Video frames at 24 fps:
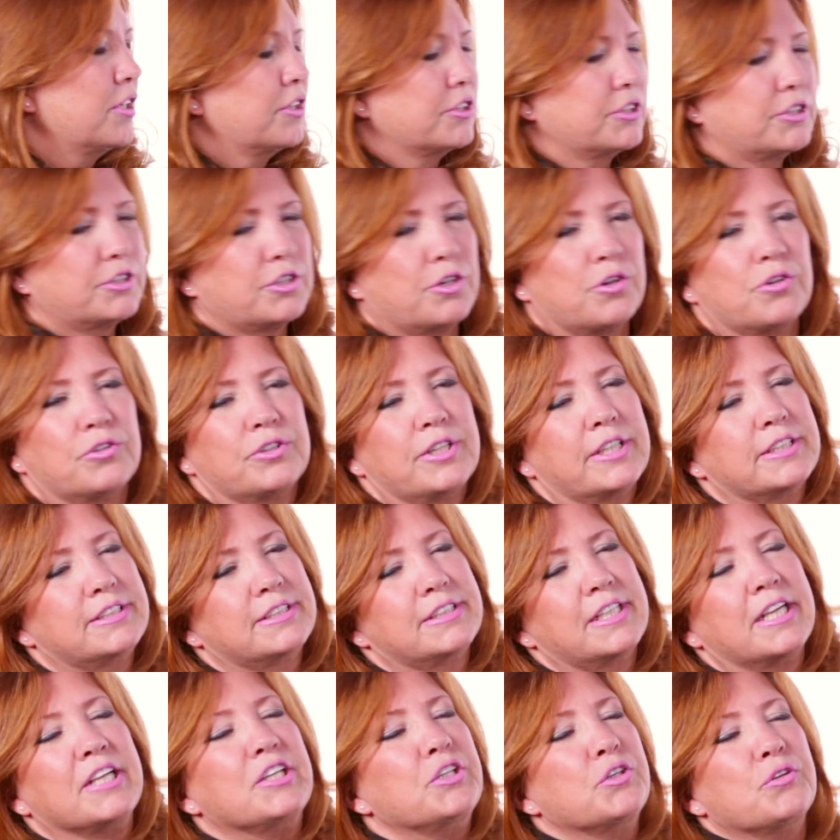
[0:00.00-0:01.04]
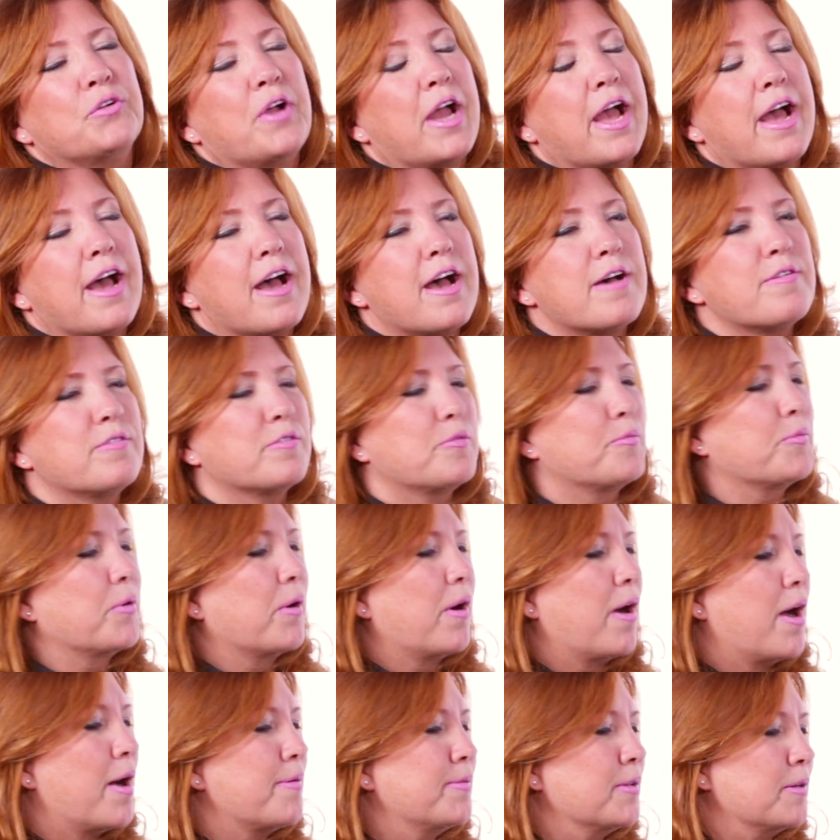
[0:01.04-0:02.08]
So let's say you have a
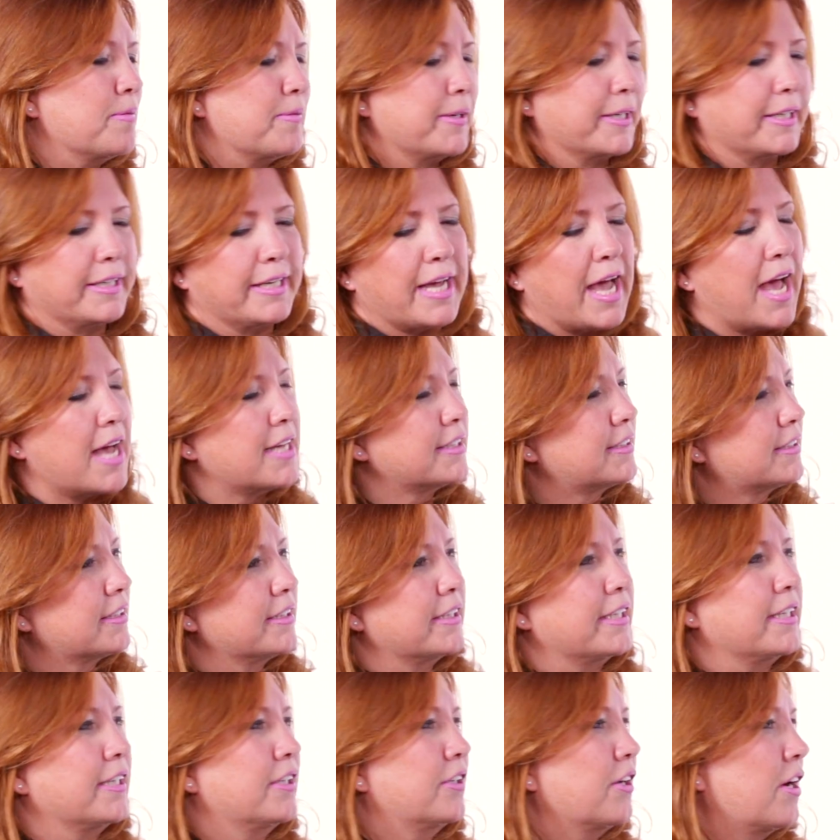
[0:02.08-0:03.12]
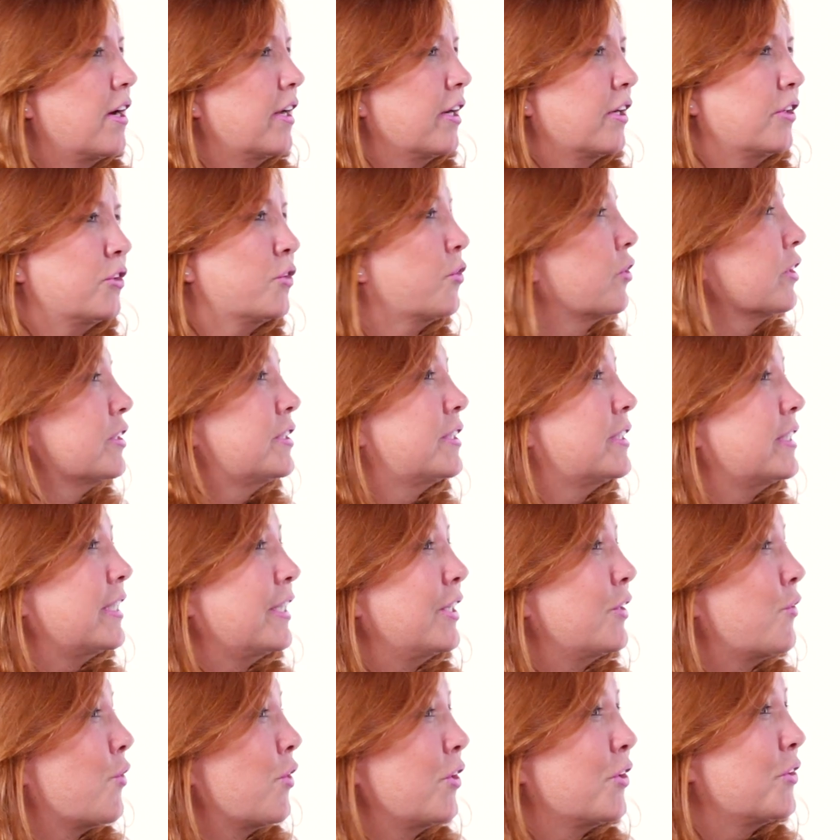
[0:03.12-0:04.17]
problem, a gas leak on a North
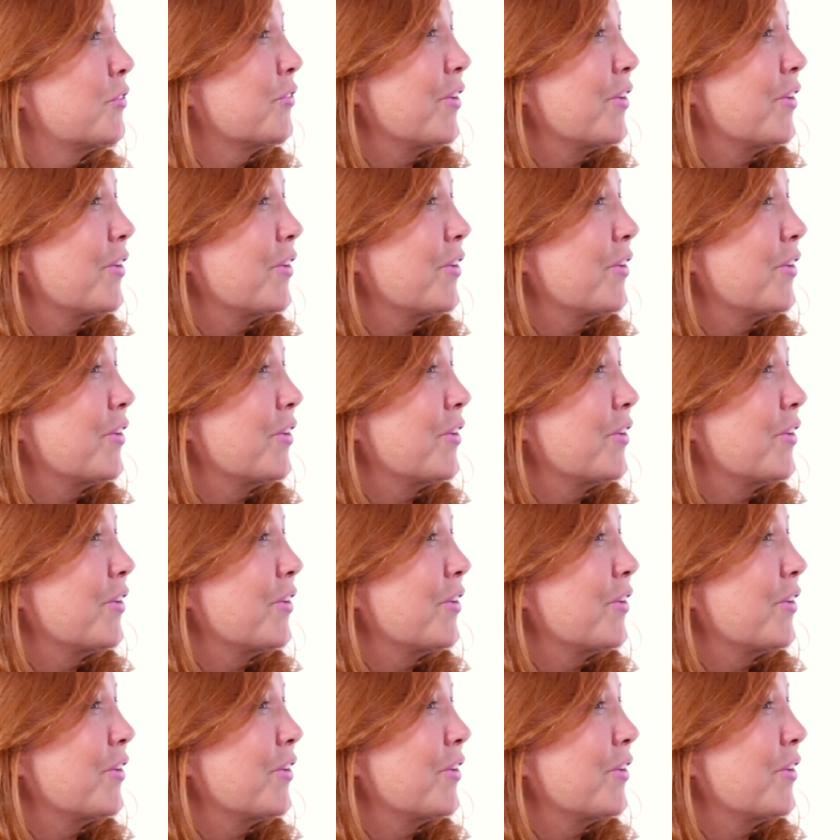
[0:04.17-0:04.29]
Sea oil